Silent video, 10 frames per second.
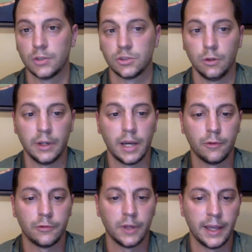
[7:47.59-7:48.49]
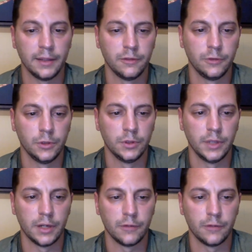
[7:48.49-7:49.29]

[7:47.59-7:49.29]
So look out for that in the near